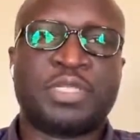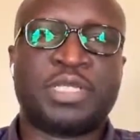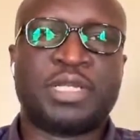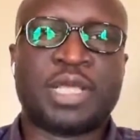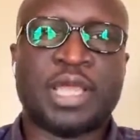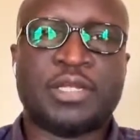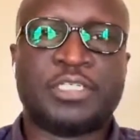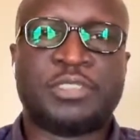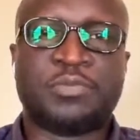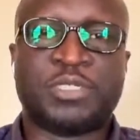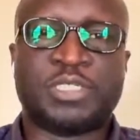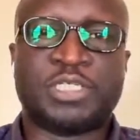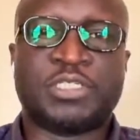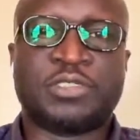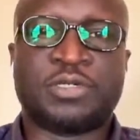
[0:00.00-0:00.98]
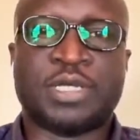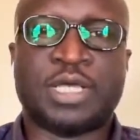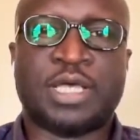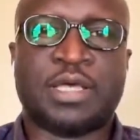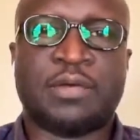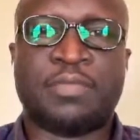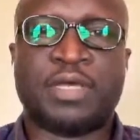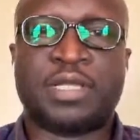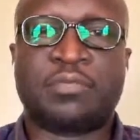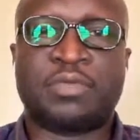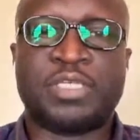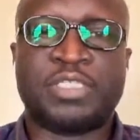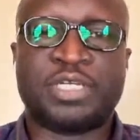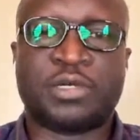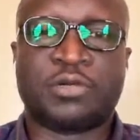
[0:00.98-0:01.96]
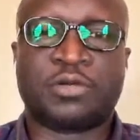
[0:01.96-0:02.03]
bean and Irish potato are among
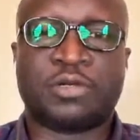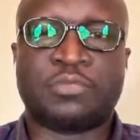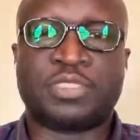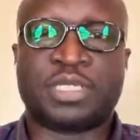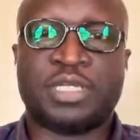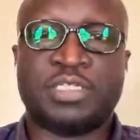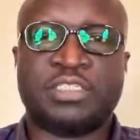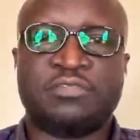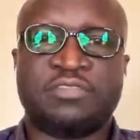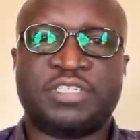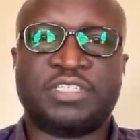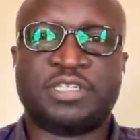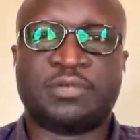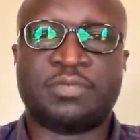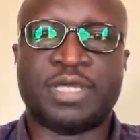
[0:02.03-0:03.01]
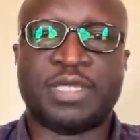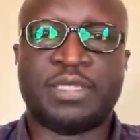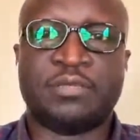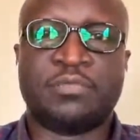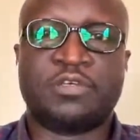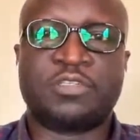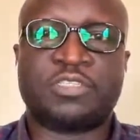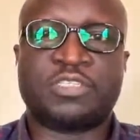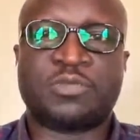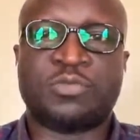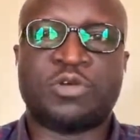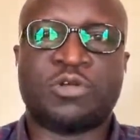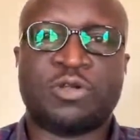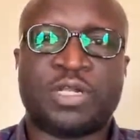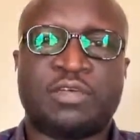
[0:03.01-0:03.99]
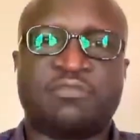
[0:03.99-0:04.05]
major crops cultivated by most
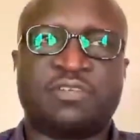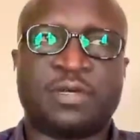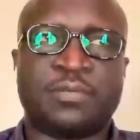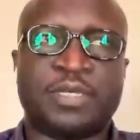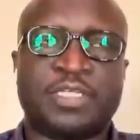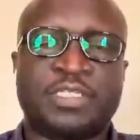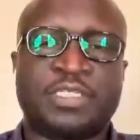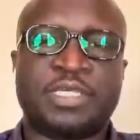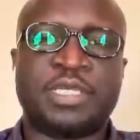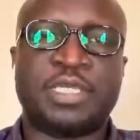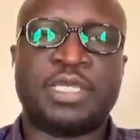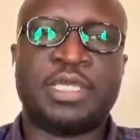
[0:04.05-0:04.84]
smallholder farmers